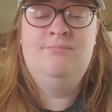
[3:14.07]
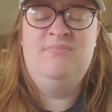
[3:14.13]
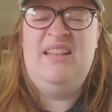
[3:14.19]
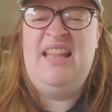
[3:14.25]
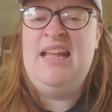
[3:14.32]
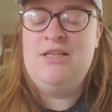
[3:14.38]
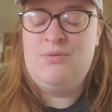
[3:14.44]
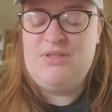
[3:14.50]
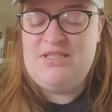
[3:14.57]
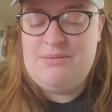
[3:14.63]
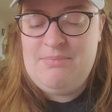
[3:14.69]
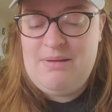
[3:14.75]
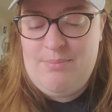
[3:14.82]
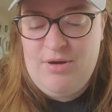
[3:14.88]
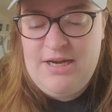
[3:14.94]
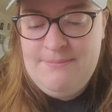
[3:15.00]
That twisted
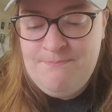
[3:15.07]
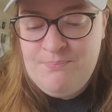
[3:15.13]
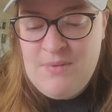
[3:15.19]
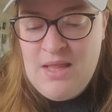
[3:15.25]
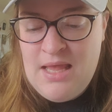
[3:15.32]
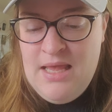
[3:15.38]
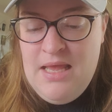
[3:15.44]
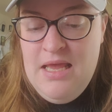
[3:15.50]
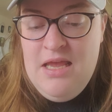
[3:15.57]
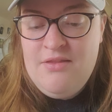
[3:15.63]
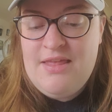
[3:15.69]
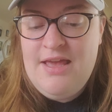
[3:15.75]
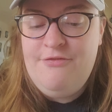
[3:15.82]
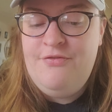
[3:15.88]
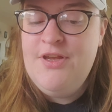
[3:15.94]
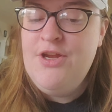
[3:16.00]
my brain.
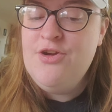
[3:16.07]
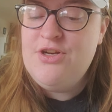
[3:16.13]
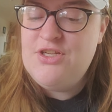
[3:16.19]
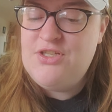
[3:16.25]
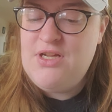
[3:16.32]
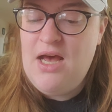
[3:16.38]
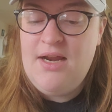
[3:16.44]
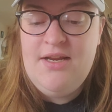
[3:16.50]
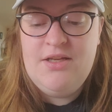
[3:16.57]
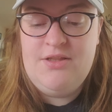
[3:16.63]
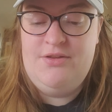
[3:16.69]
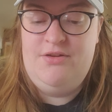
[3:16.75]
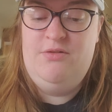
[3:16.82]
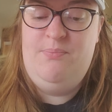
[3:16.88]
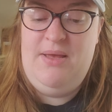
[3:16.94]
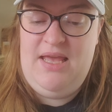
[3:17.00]
That figure does not
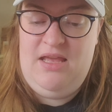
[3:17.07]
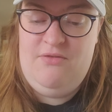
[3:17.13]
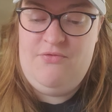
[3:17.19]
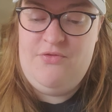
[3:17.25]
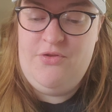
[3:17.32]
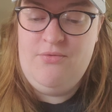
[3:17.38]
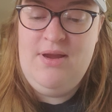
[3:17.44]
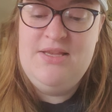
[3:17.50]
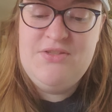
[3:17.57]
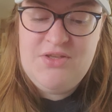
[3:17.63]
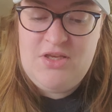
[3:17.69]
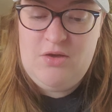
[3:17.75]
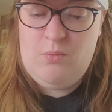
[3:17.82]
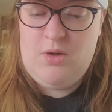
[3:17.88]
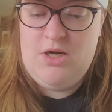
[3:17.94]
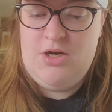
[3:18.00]
include pay for the
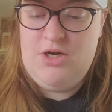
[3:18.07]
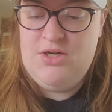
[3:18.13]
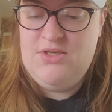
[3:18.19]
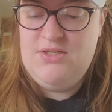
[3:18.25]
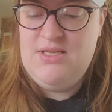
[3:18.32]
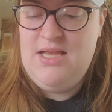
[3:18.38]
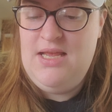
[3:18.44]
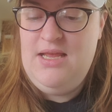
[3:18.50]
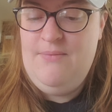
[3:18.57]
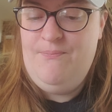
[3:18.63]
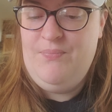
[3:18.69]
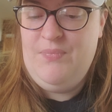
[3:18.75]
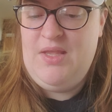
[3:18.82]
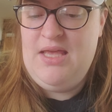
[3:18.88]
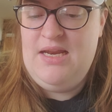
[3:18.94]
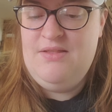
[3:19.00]
rescue workers.
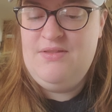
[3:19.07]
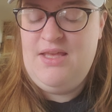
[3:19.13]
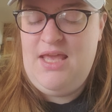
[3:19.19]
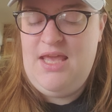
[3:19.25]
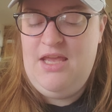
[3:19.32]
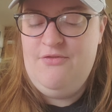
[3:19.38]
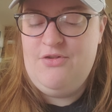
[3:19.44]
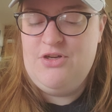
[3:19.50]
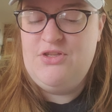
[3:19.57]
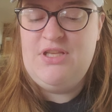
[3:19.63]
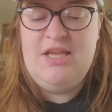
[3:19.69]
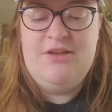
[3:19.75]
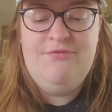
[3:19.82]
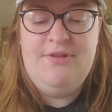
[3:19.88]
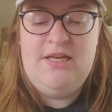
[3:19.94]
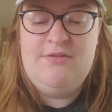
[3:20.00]
Getting the caver
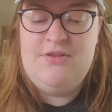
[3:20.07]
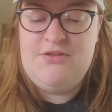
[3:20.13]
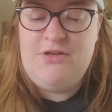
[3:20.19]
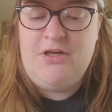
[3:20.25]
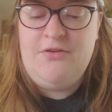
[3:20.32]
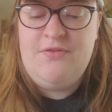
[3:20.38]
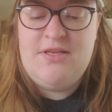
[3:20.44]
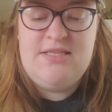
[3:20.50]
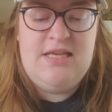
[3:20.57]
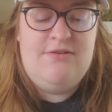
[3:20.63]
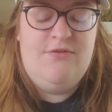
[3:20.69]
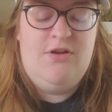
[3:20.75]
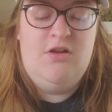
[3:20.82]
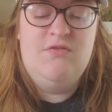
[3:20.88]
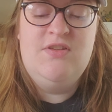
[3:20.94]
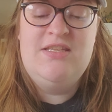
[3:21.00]
safely to the surface
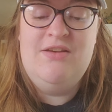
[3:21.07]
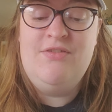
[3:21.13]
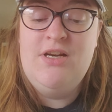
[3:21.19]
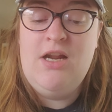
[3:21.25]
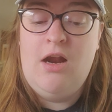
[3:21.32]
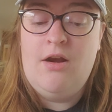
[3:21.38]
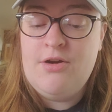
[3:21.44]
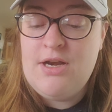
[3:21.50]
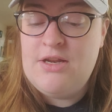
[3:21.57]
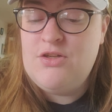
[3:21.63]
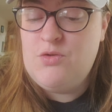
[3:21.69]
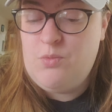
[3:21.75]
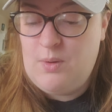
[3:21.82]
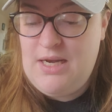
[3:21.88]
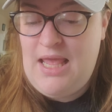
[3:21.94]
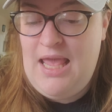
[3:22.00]
involved
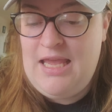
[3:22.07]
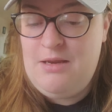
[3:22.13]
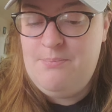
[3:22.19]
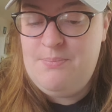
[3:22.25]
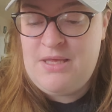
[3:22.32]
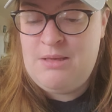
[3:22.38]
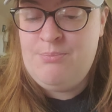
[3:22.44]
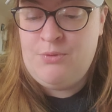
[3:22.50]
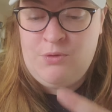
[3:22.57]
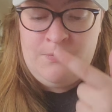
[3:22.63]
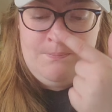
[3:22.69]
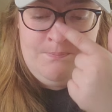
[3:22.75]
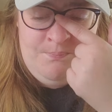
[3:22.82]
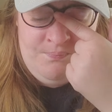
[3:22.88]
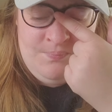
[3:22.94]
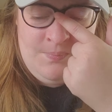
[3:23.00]
728 people.